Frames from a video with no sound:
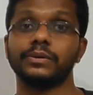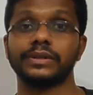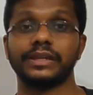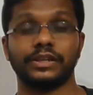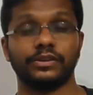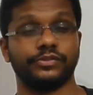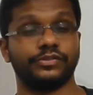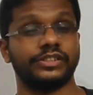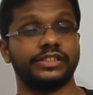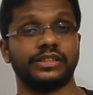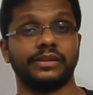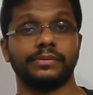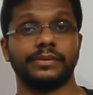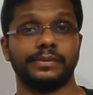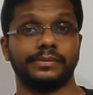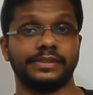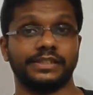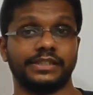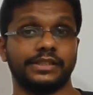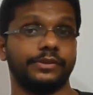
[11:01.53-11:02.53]
an official
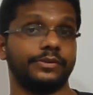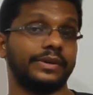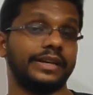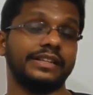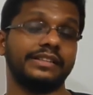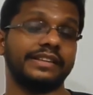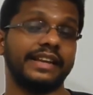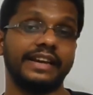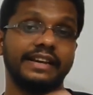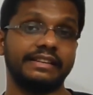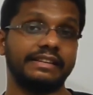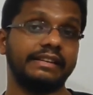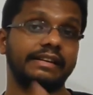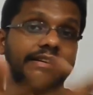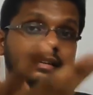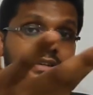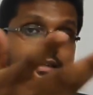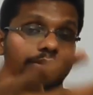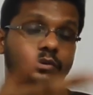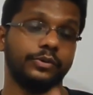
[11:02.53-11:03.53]
permission. You can take a
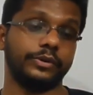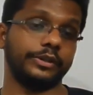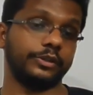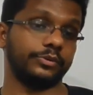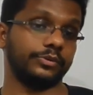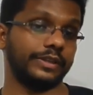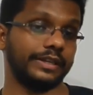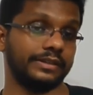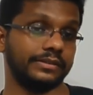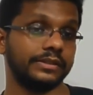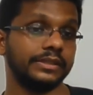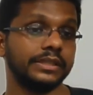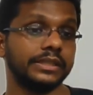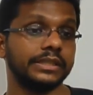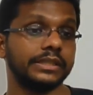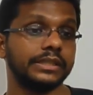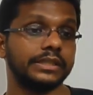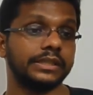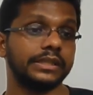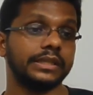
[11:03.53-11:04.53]
ticket and go into there.
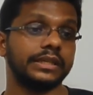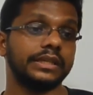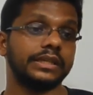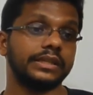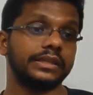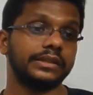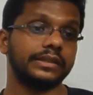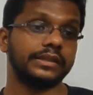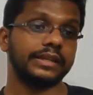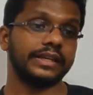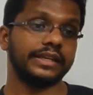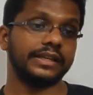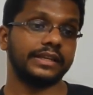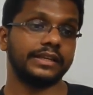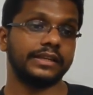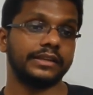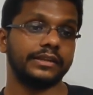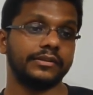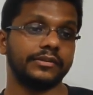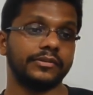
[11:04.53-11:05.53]

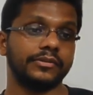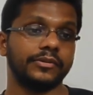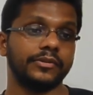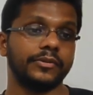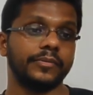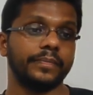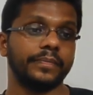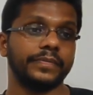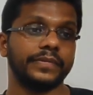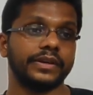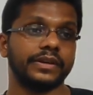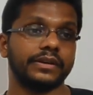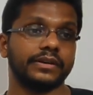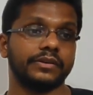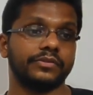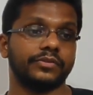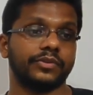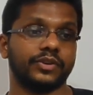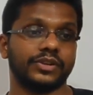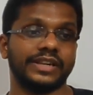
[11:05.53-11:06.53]
Then,
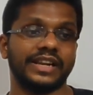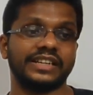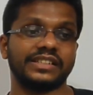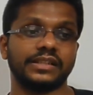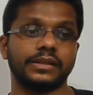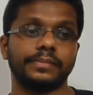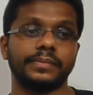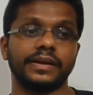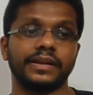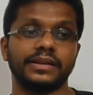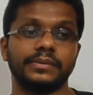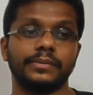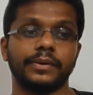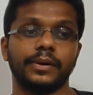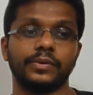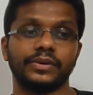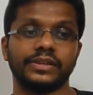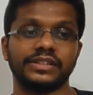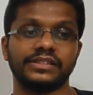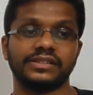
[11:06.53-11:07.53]
for national park,
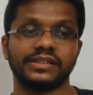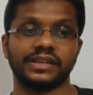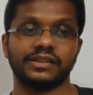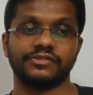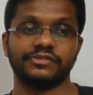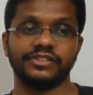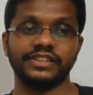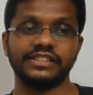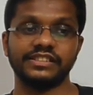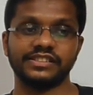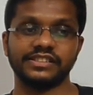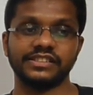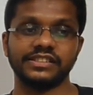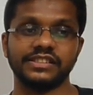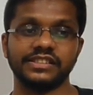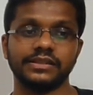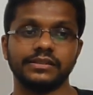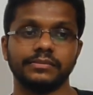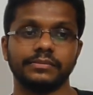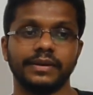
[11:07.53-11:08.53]
boundaries are fixed
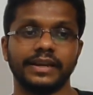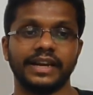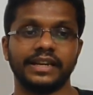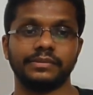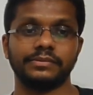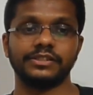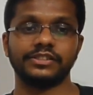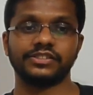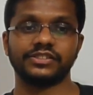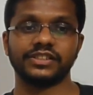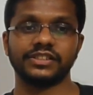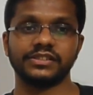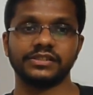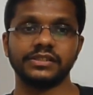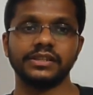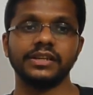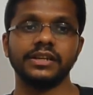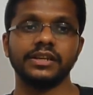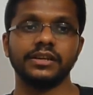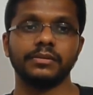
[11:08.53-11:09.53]
by
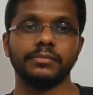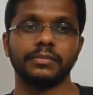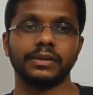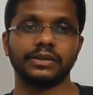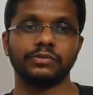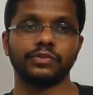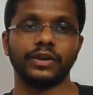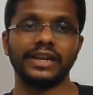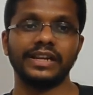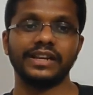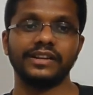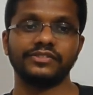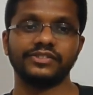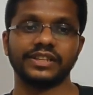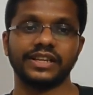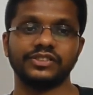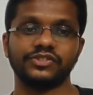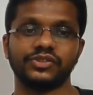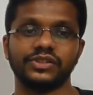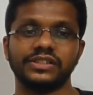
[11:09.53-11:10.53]
administration, but wildlife
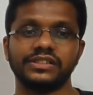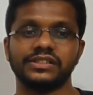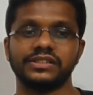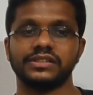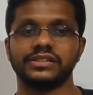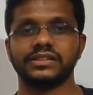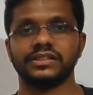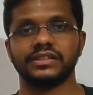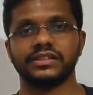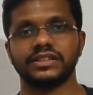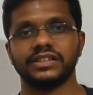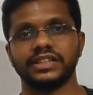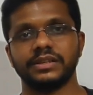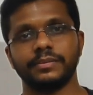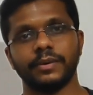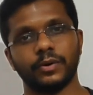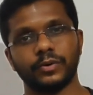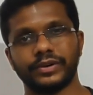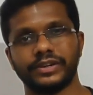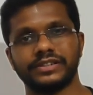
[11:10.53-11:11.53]
sanctuaries, the
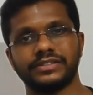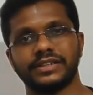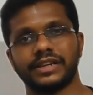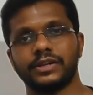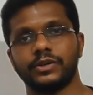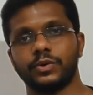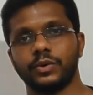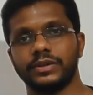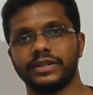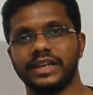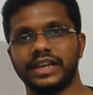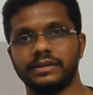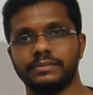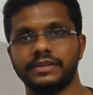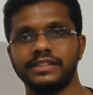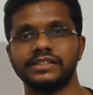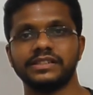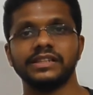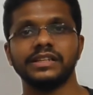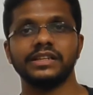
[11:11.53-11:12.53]
boundaries are not that
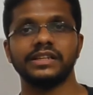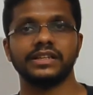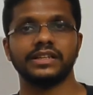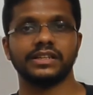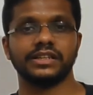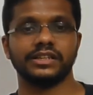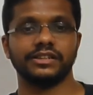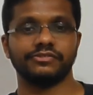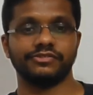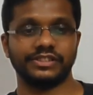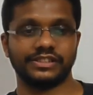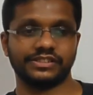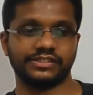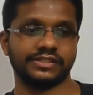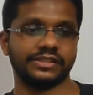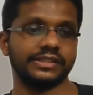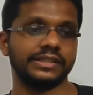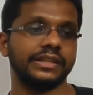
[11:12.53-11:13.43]
much fixed.